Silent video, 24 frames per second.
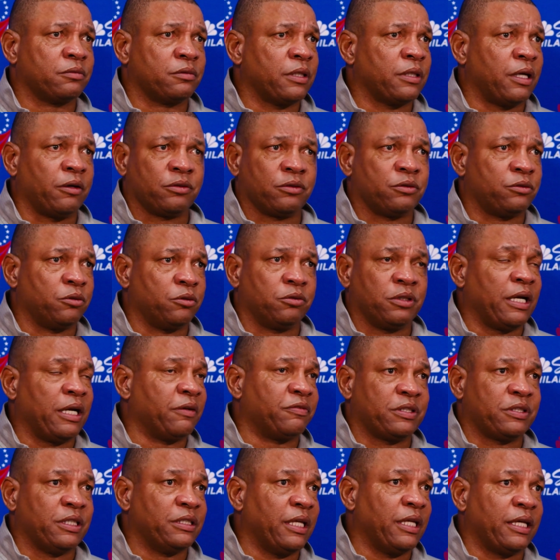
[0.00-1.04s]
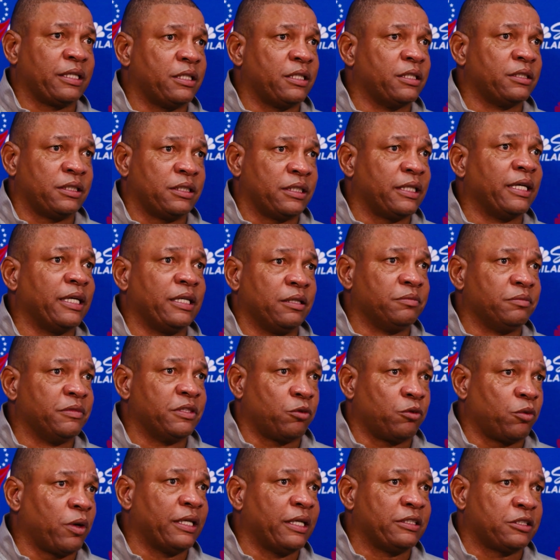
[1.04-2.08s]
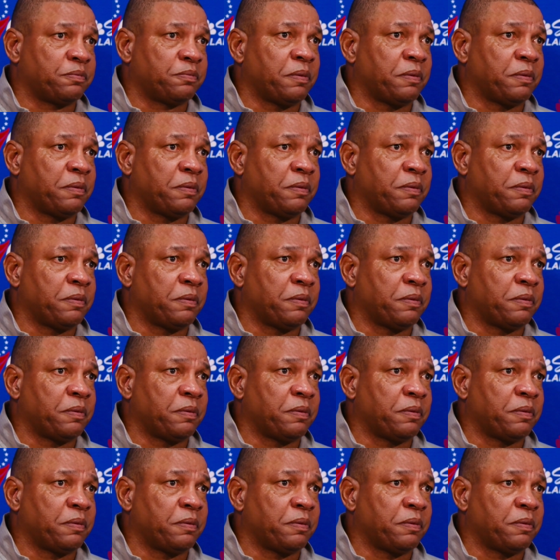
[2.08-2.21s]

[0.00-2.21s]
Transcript: they were doing everything they could to get him in the right